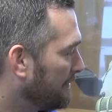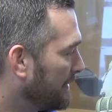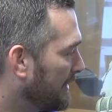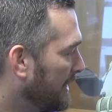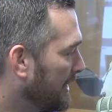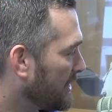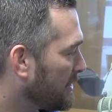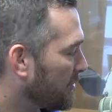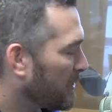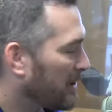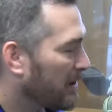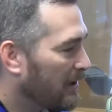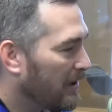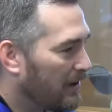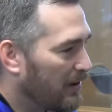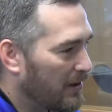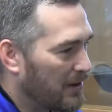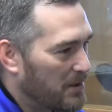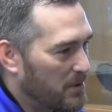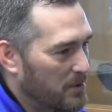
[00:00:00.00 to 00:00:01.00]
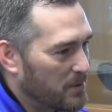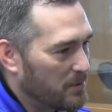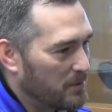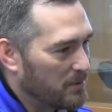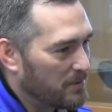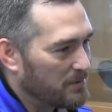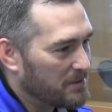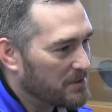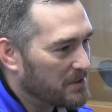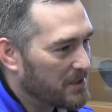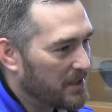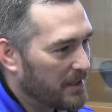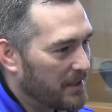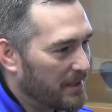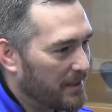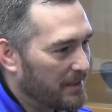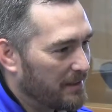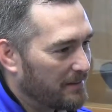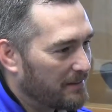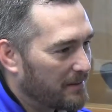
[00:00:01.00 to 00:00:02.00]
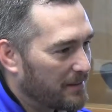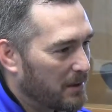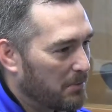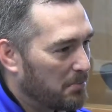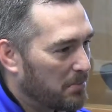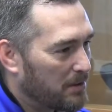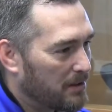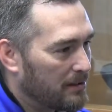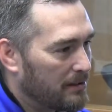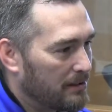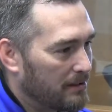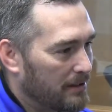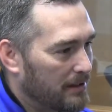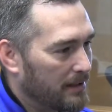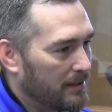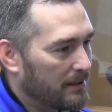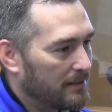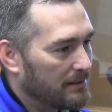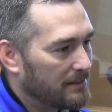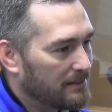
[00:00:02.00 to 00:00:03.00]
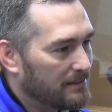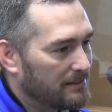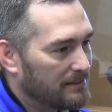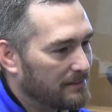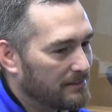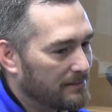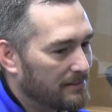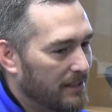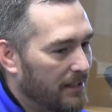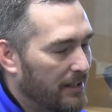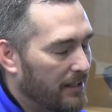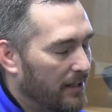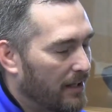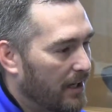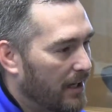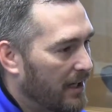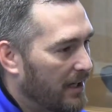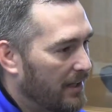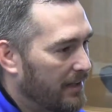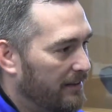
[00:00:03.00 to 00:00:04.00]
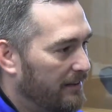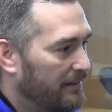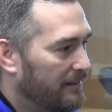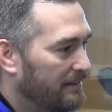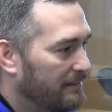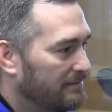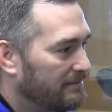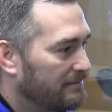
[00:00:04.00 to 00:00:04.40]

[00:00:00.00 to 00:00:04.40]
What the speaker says: it's really hard to stay completely in line